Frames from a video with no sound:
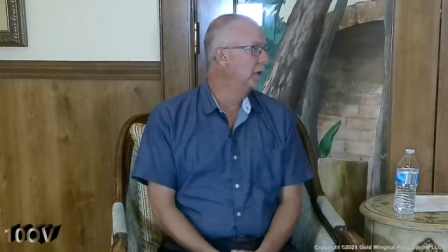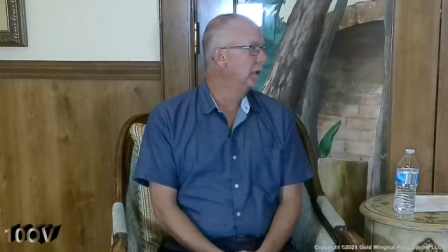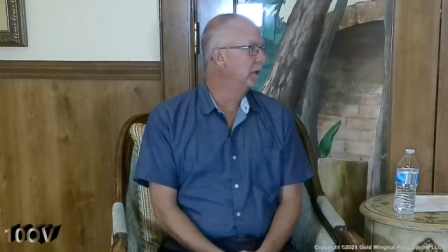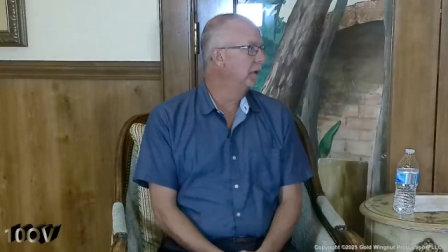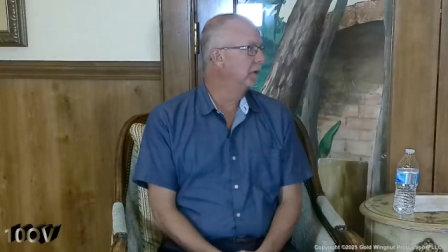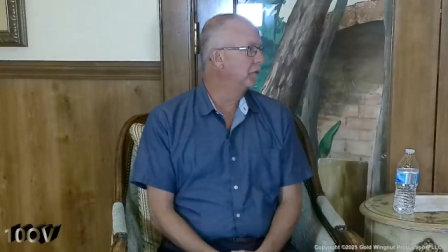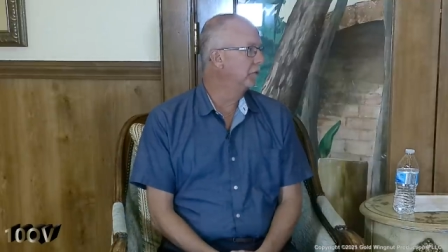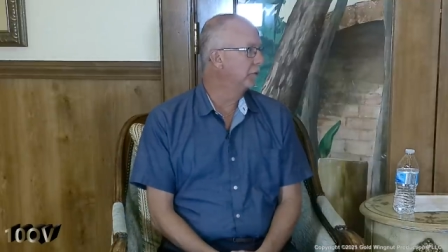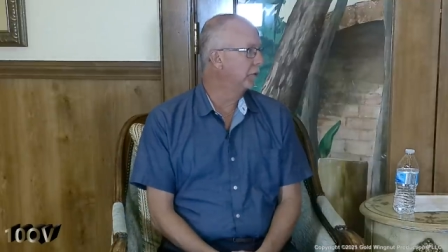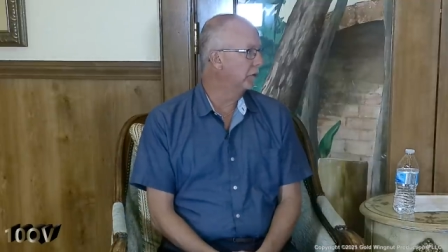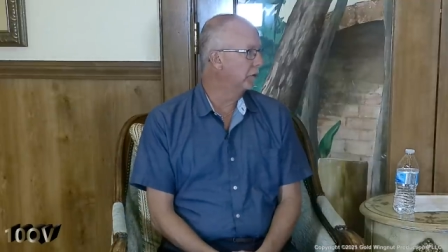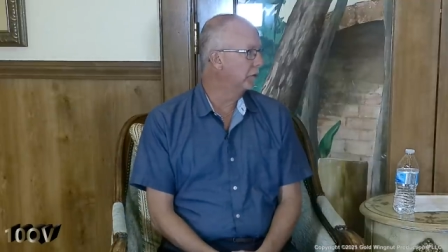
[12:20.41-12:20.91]

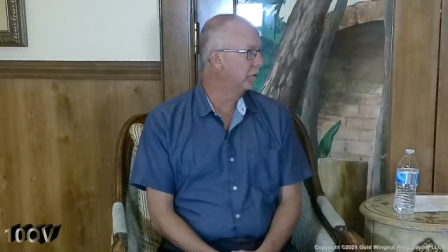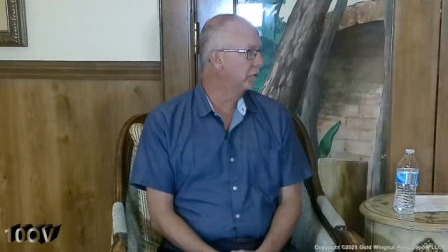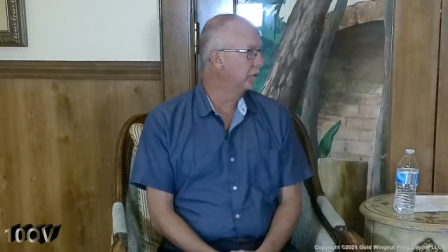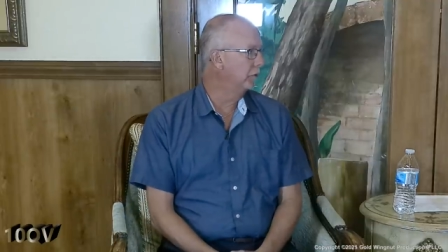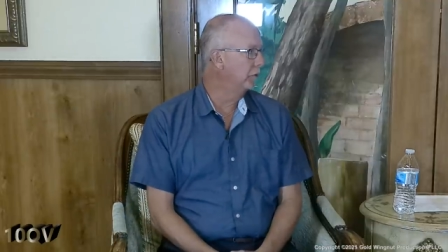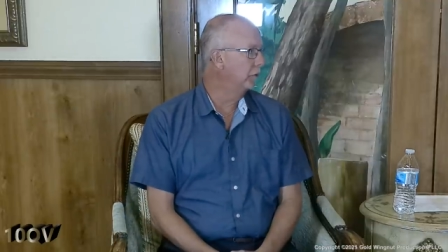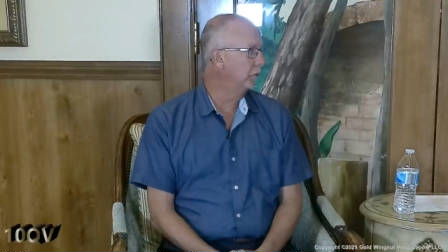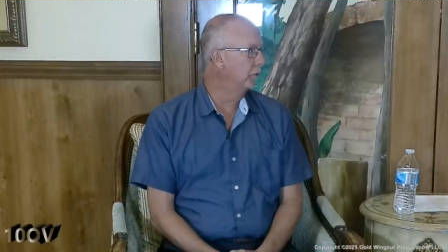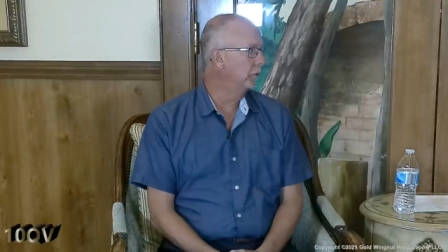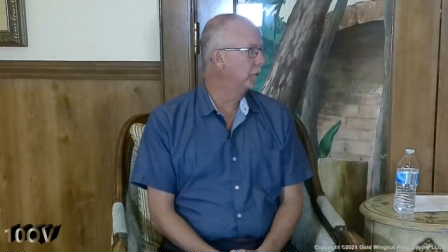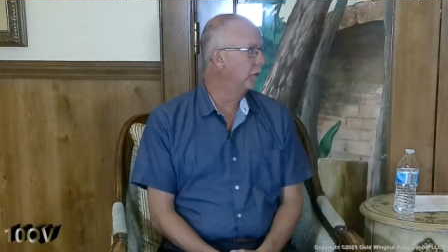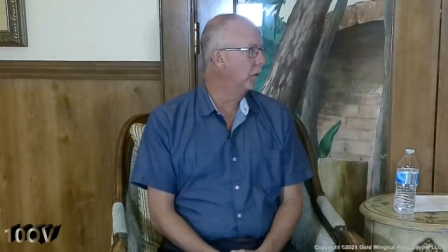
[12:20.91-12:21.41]
districts
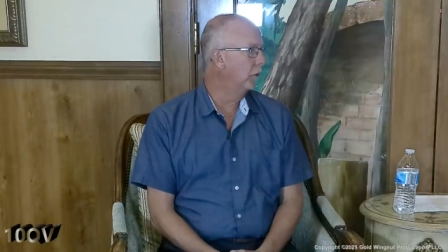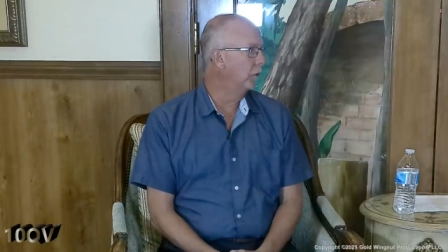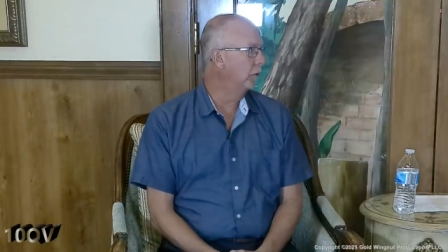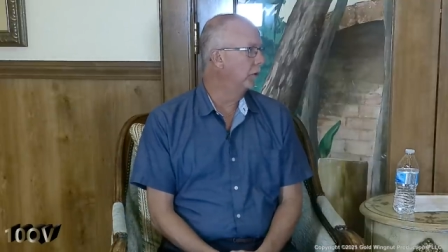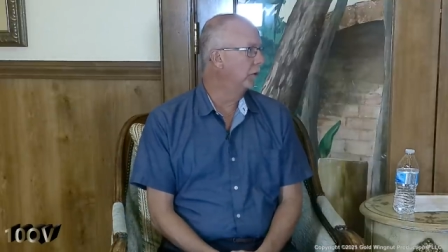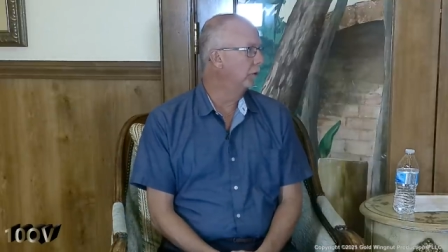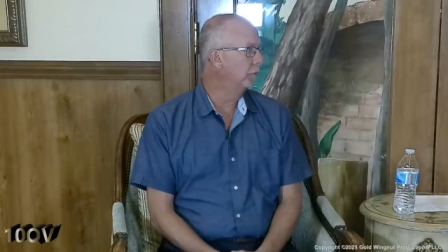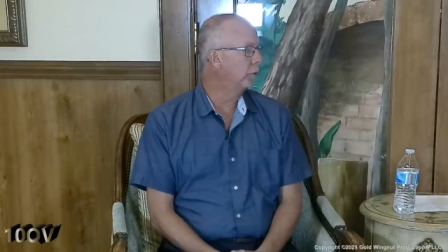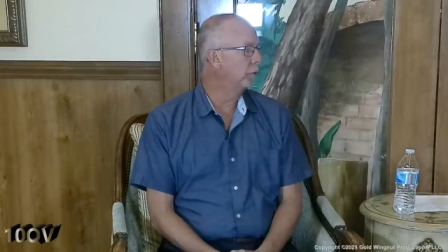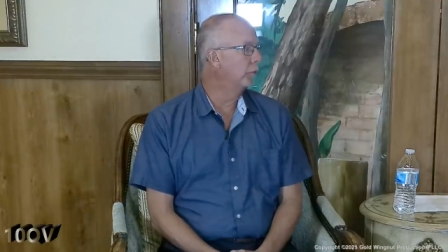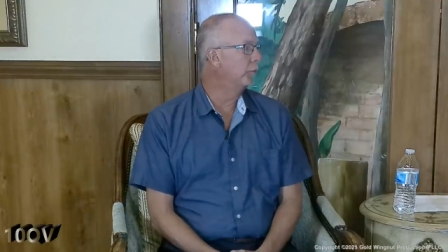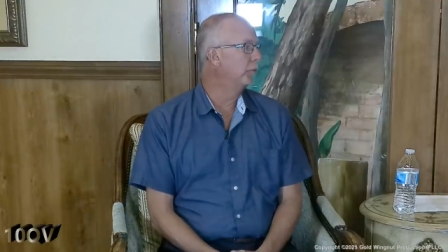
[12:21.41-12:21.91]
to
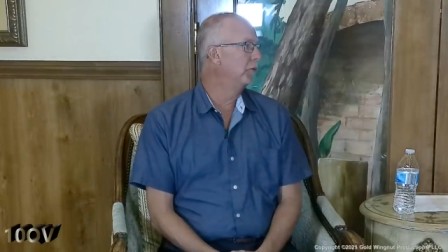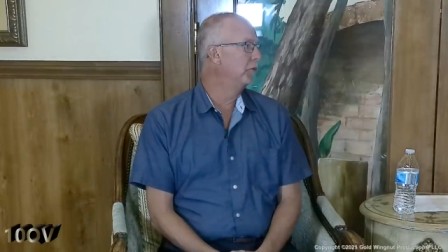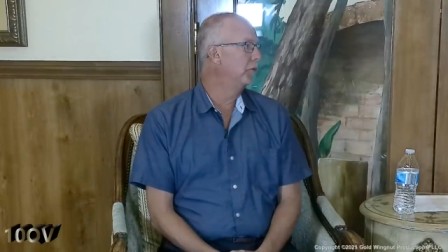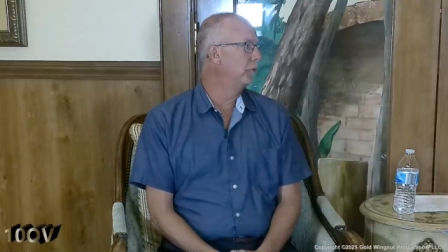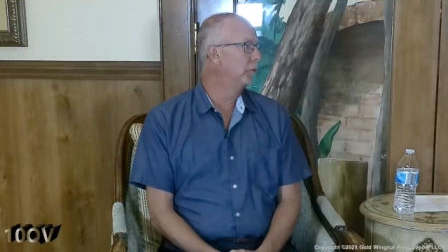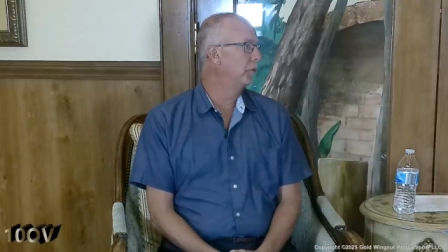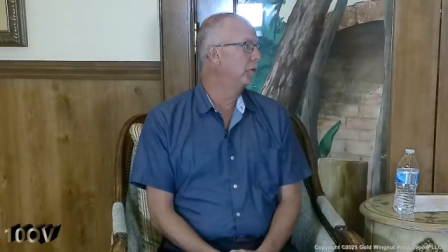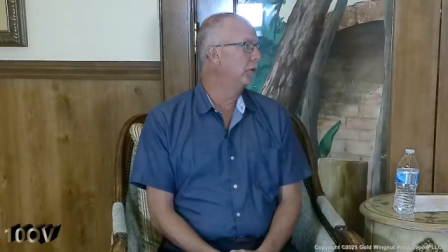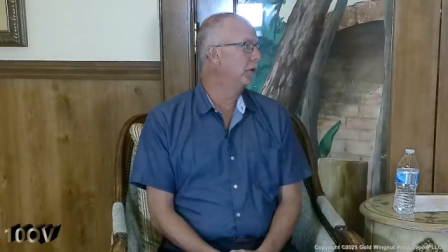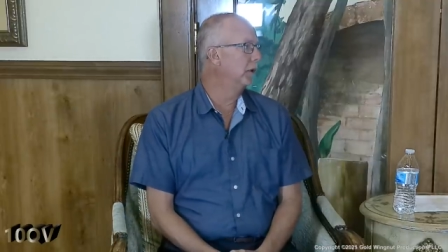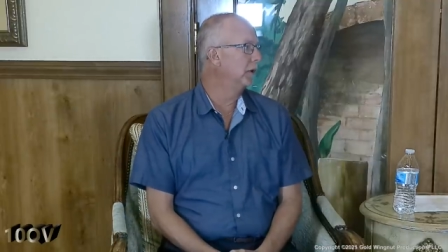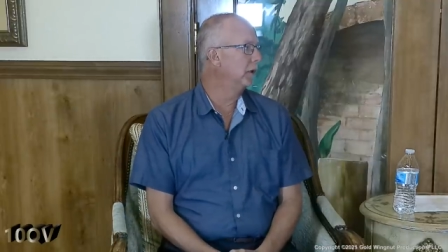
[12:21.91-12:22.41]
own in
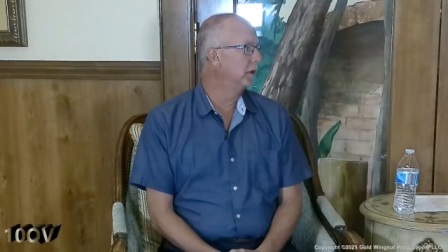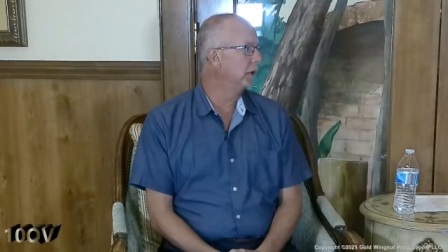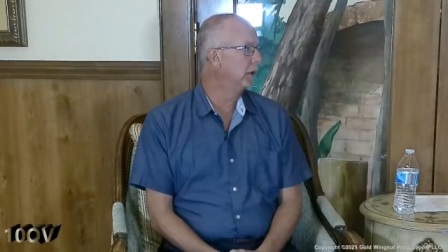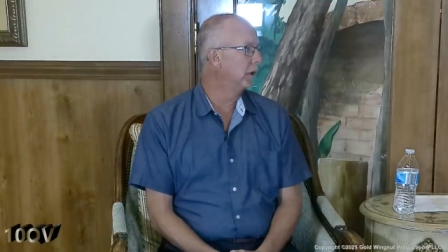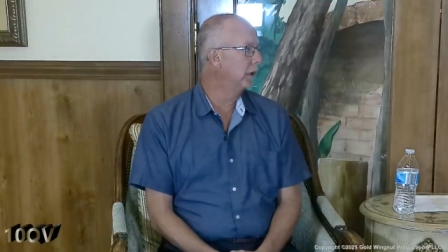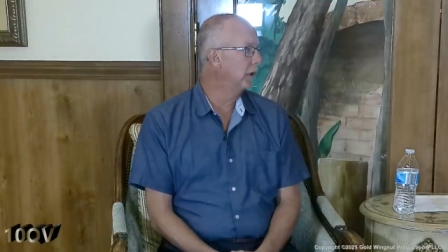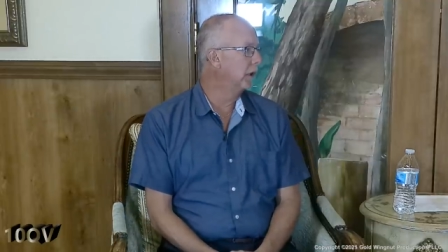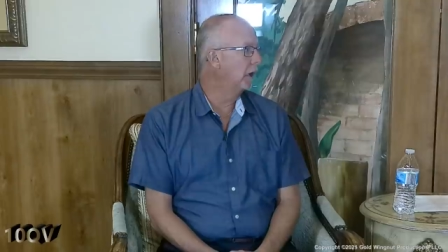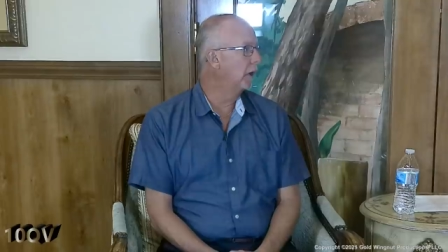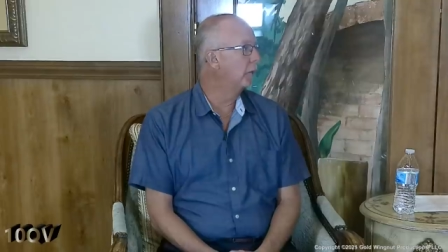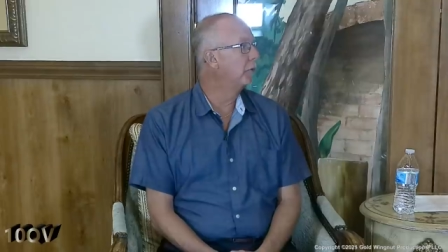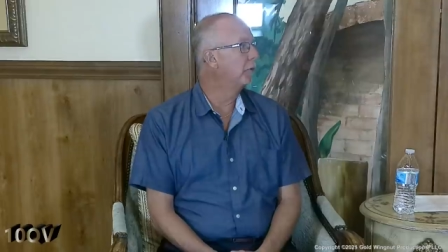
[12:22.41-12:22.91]
perpetuity
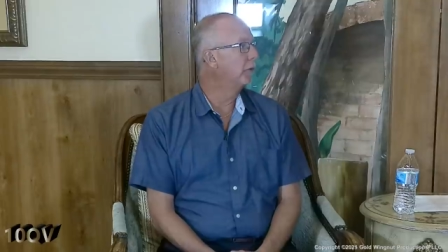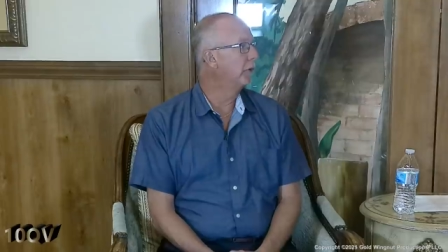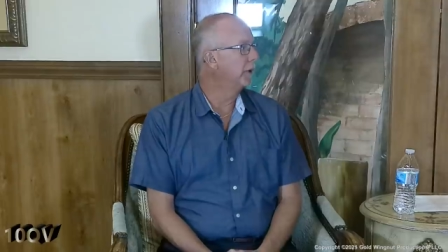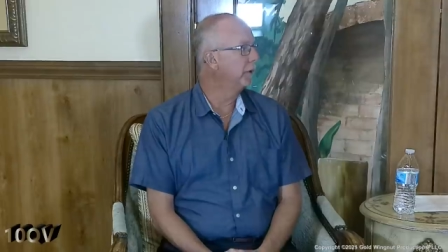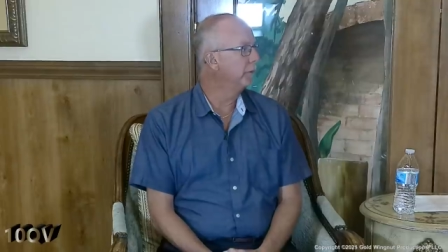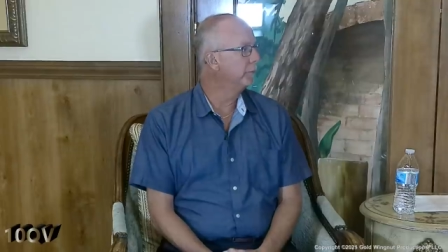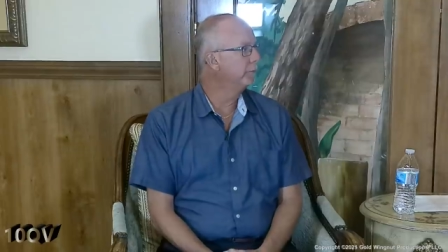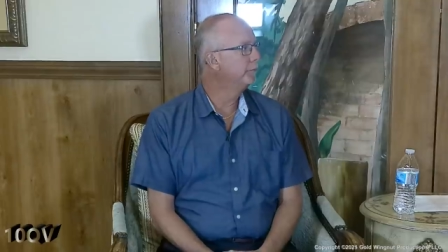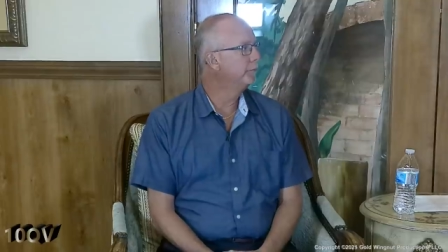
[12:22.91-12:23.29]
and operate.